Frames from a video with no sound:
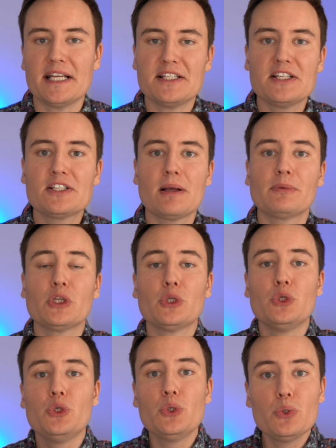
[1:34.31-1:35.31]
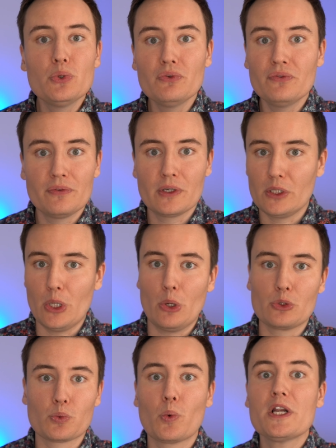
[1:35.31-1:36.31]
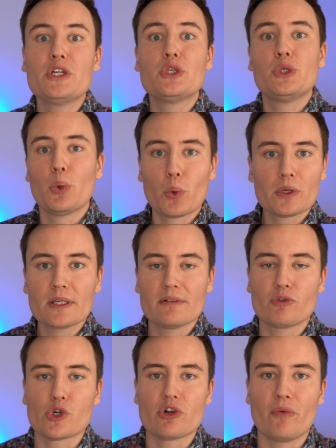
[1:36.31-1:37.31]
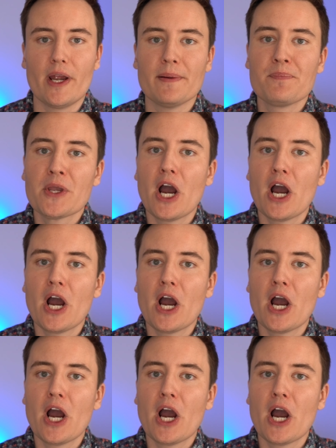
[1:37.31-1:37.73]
Is this something you've closed? What is your conversion rate?